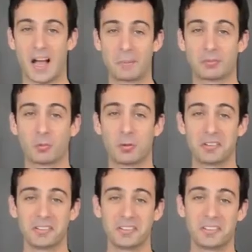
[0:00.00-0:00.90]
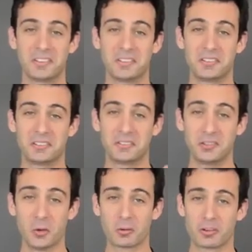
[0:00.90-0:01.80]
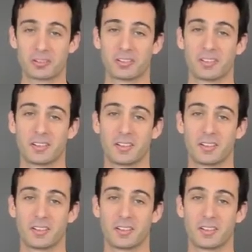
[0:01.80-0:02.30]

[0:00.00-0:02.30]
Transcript: Option one is yogurt.